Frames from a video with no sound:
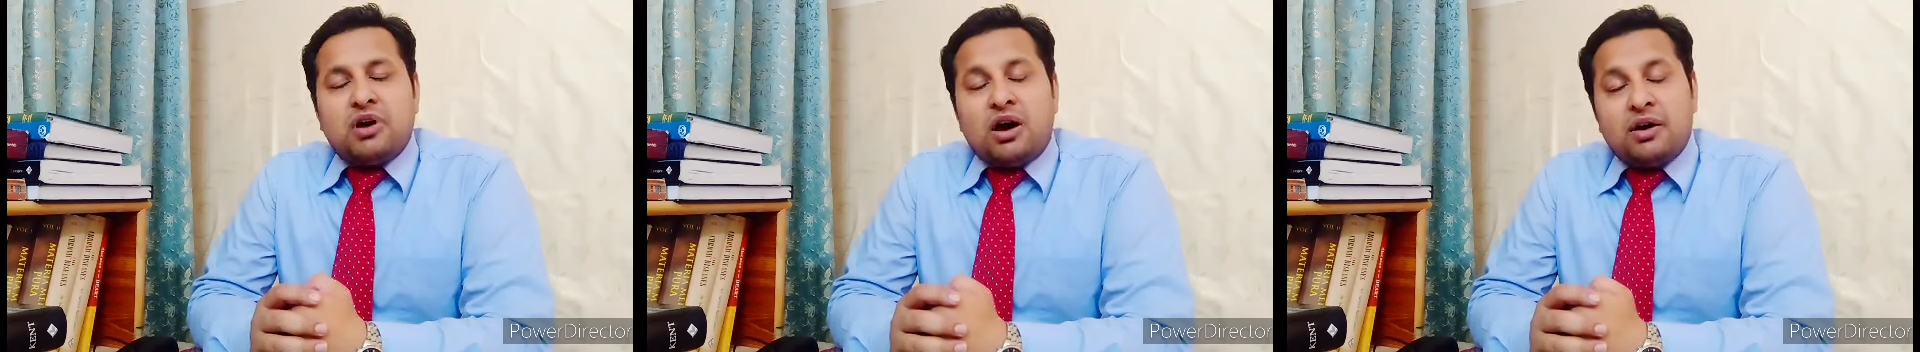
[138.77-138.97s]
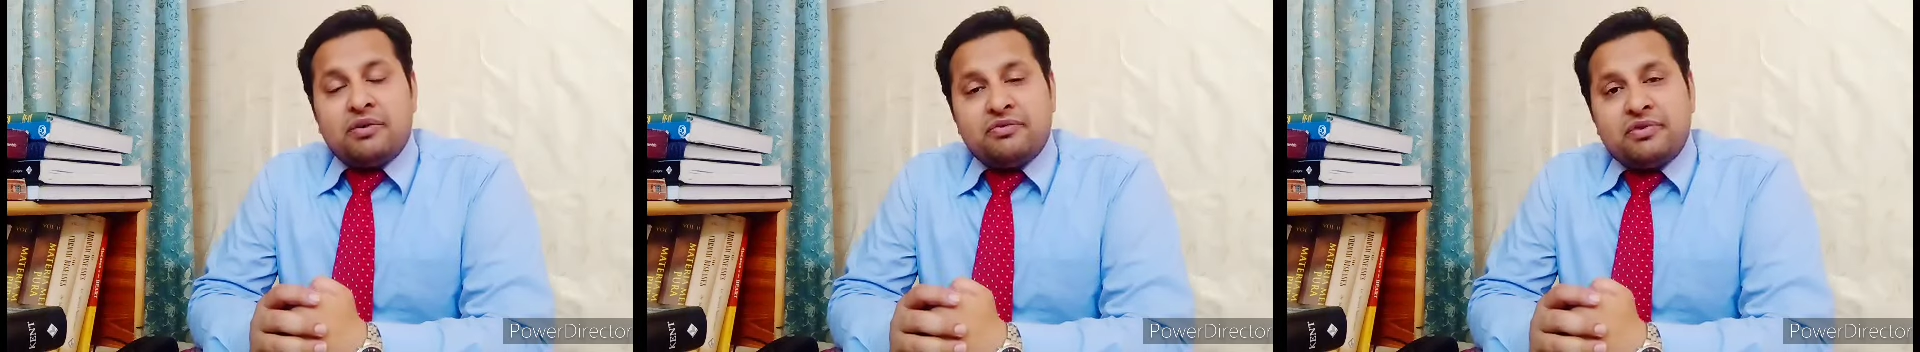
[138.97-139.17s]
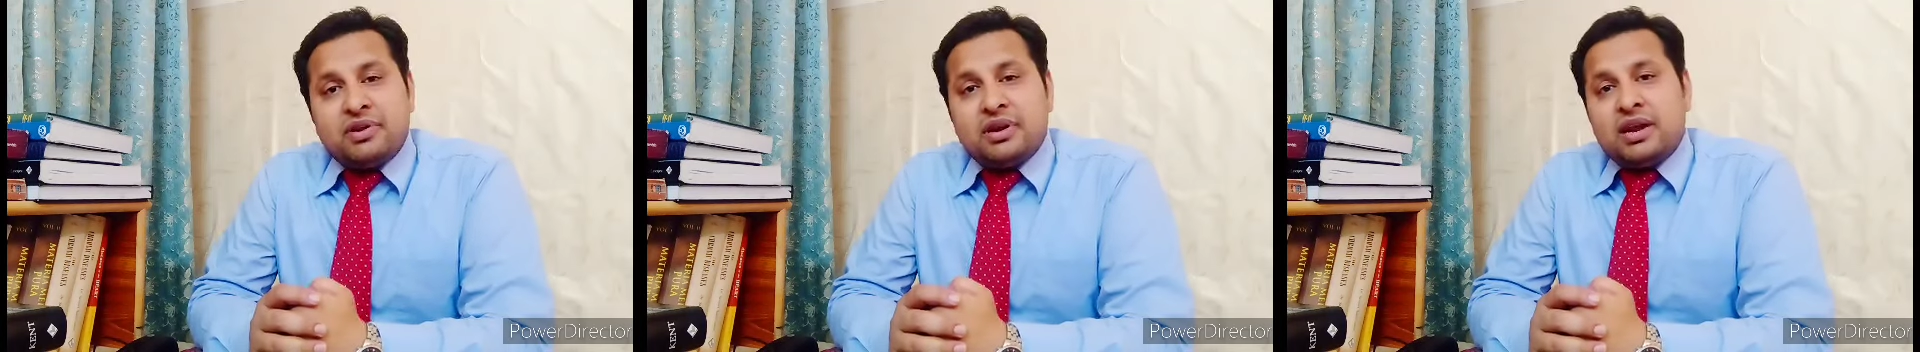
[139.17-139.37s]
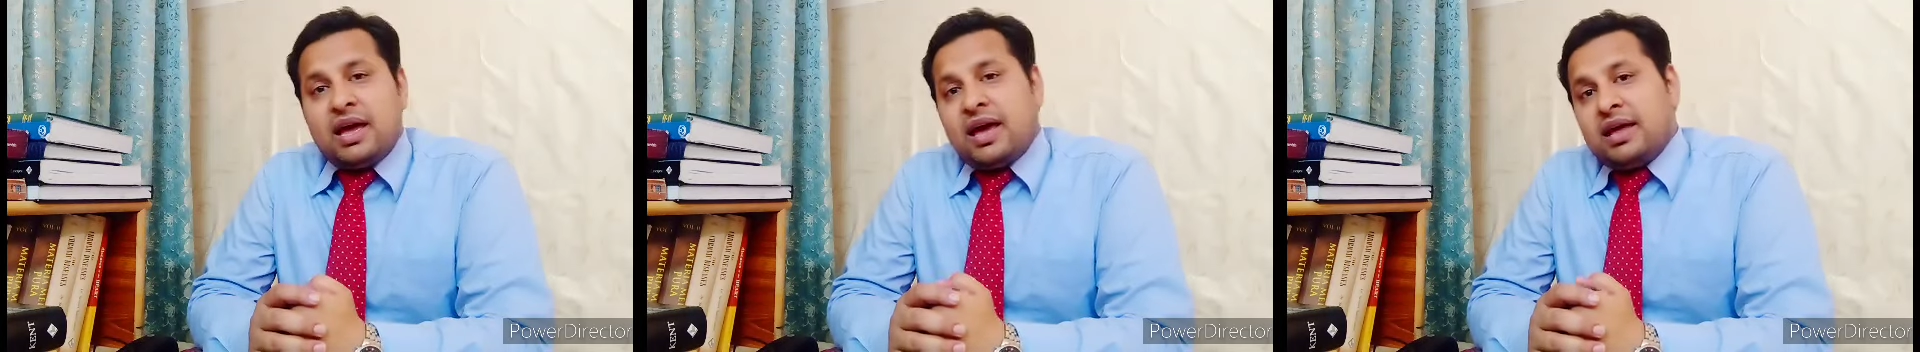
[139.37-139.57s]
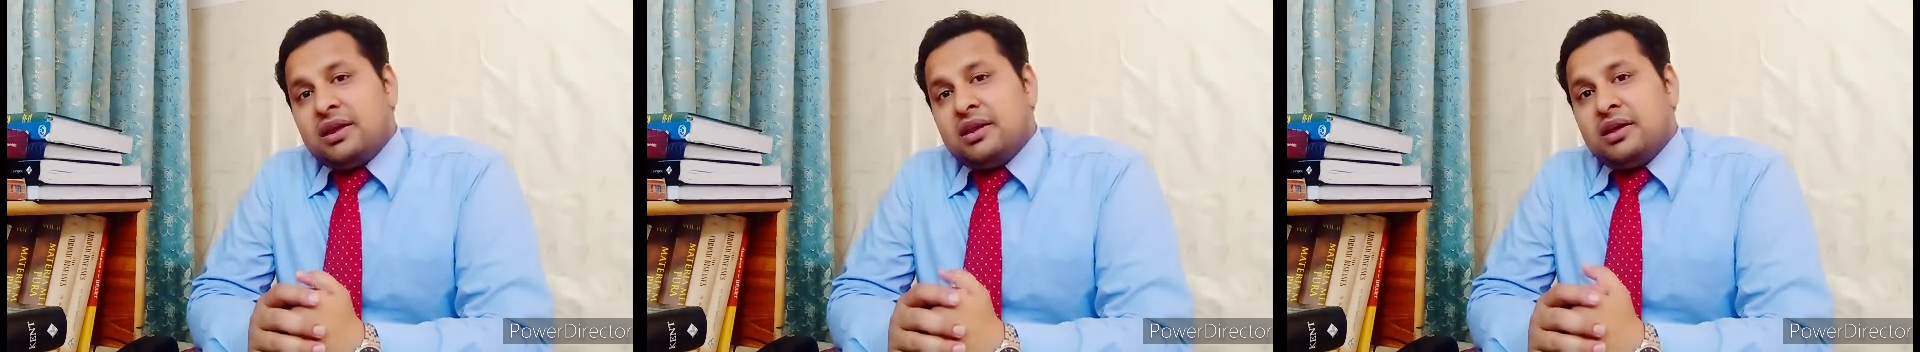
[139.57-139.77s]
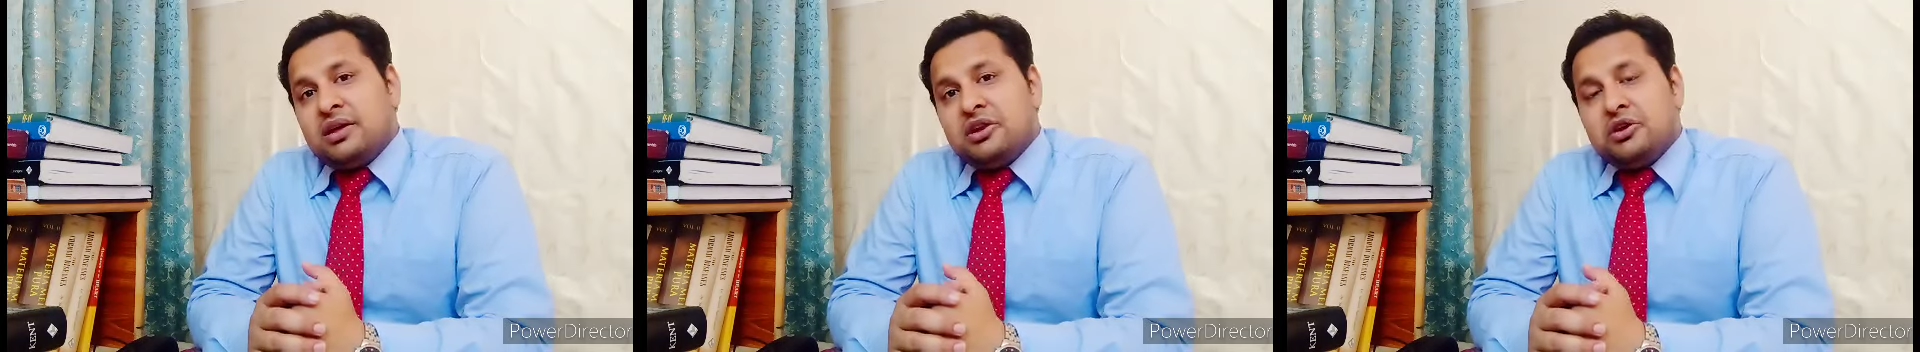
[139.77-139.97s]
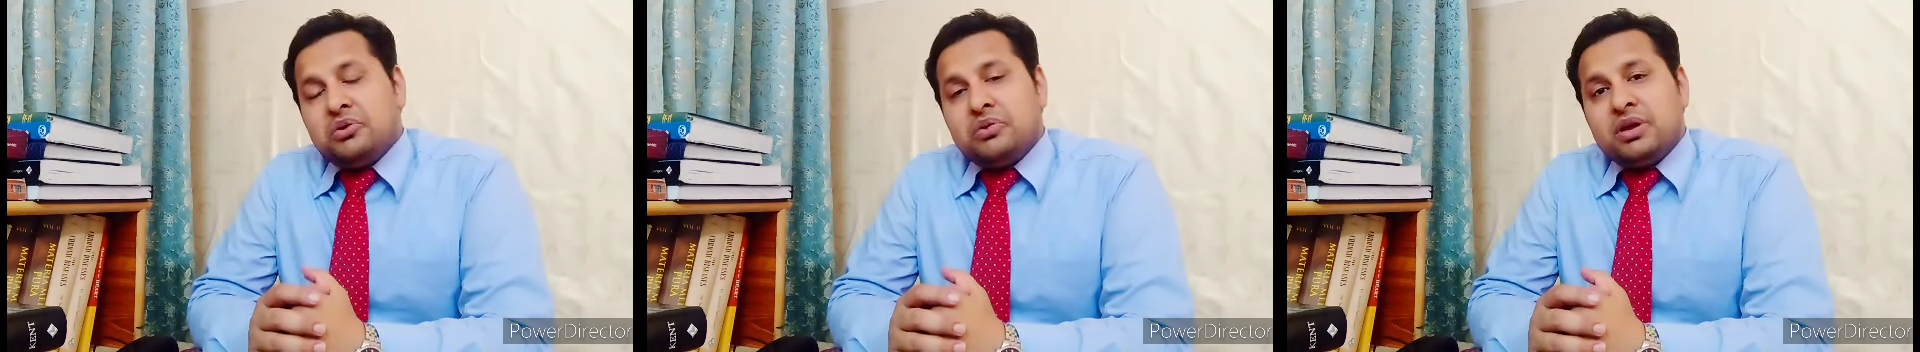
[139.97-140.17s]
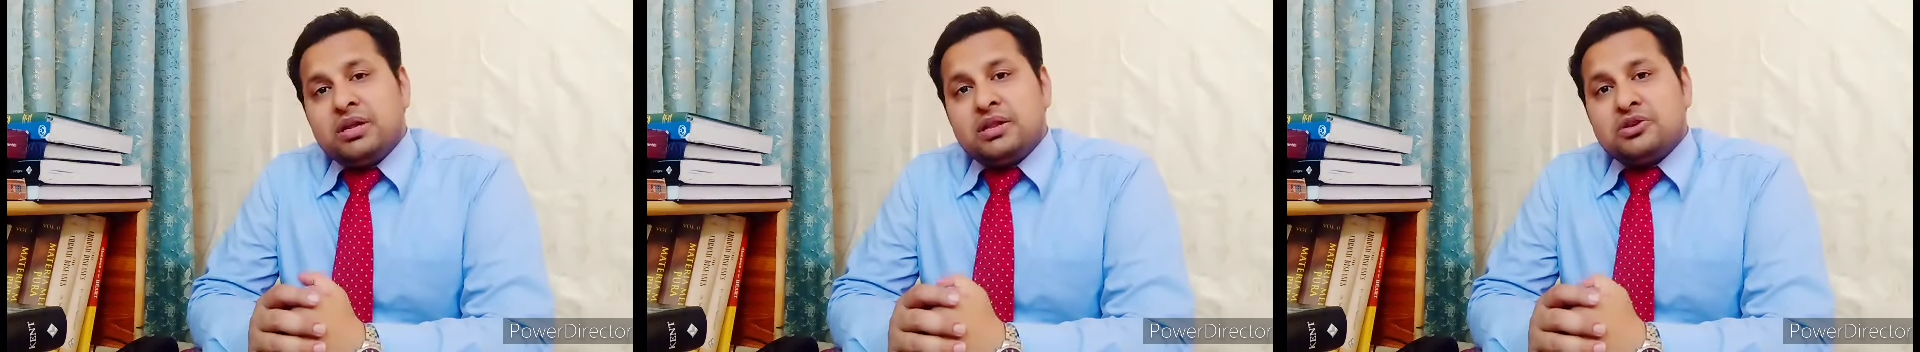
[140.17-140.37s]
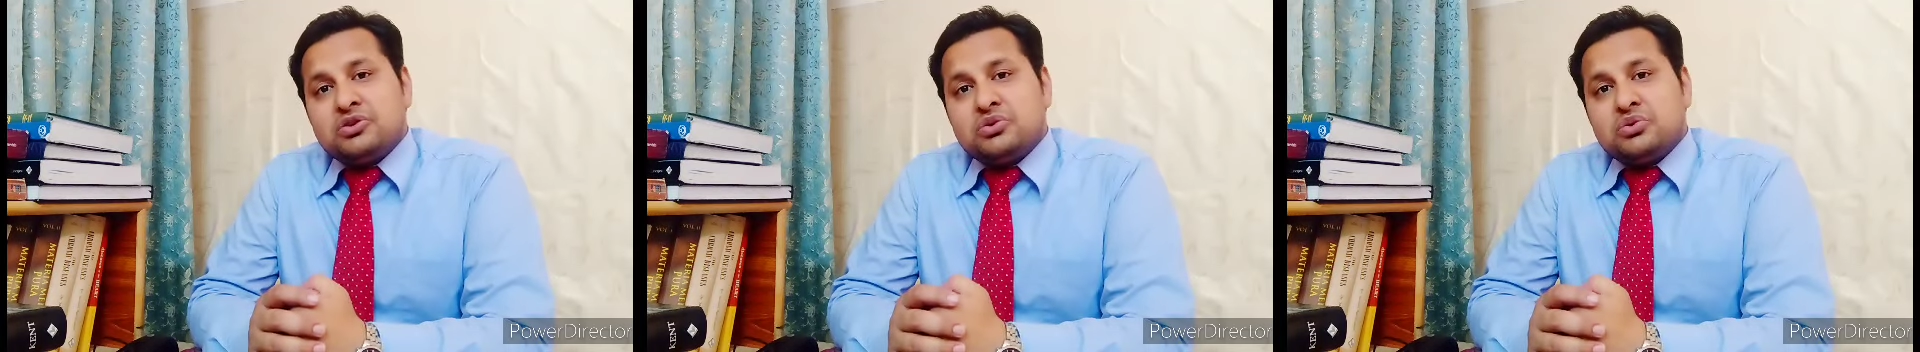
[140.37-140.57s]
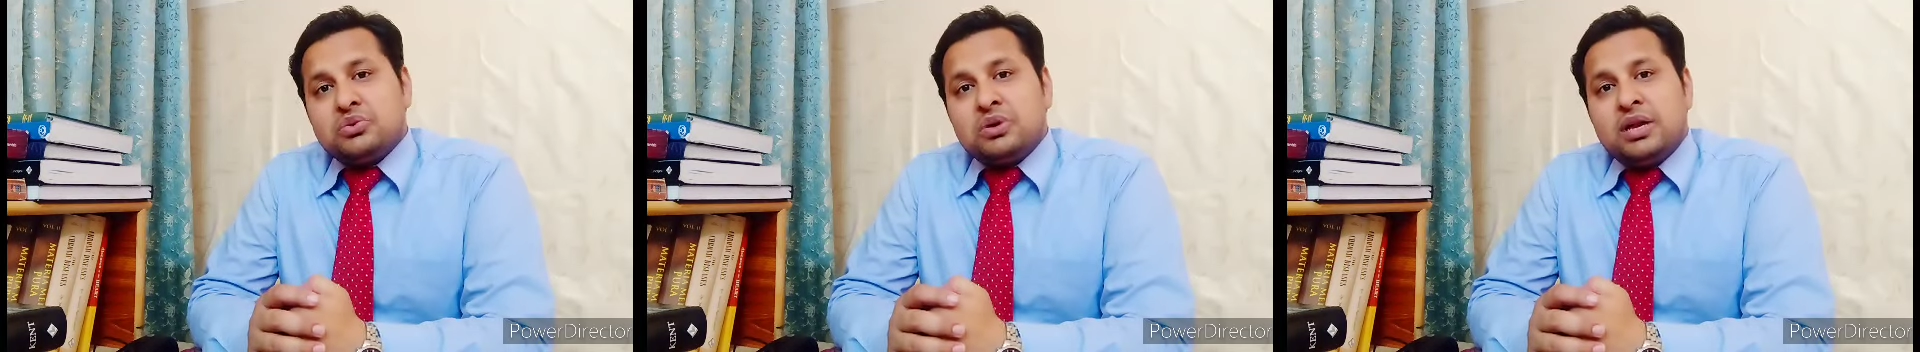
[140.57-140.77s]
after and during the
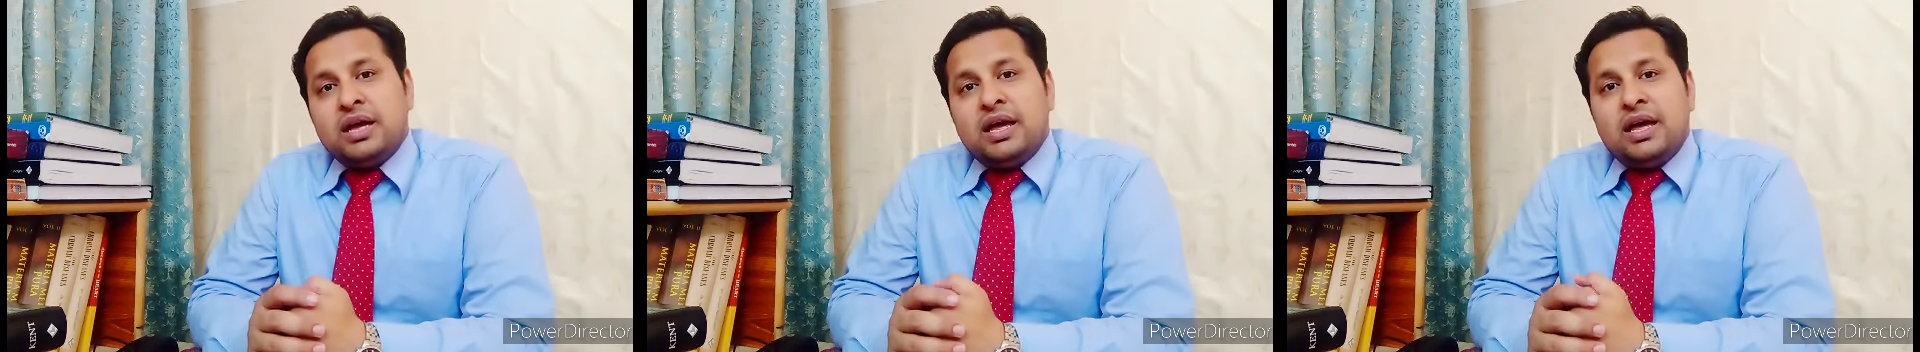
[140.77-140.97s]
stool,